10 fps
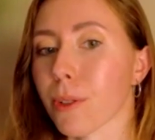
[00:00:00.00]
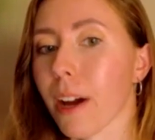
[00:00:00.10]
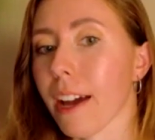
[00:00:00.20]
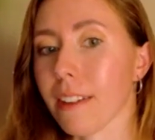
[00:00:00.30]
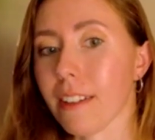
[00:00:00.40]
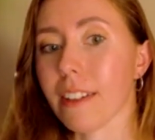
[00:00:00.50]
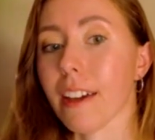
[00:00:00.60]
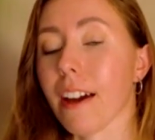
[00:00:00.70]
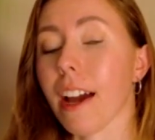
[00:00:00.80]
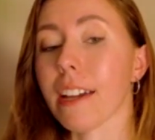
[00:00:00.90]
So
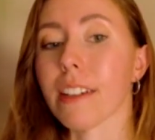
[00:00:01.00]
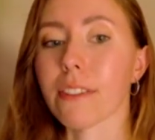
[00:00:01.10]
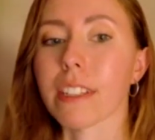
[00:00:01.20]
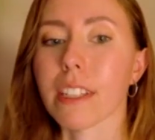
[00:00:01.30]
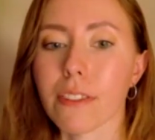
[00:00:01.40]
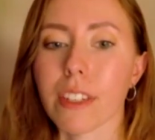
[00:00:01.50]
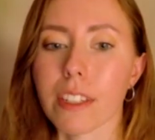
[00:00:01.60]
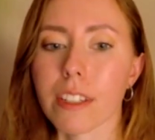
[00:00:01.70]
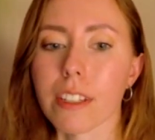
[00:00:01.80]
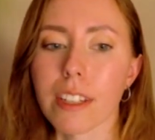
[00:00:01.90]
yeah, I definitely
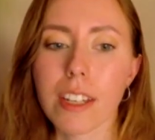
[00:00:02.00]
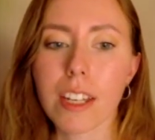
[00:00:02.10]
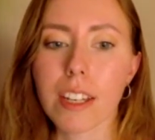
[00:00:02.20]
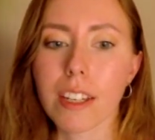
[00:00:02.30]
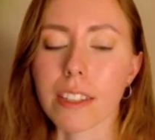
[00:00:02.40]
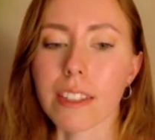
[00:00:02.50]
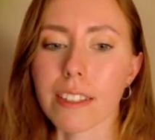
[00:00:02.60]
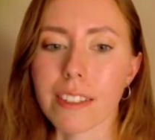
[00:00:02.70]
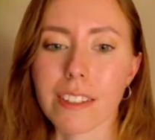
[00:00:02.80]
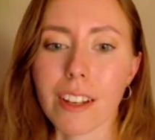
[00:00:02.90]
feel
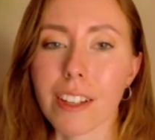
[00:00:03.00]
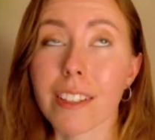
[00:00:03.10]
this.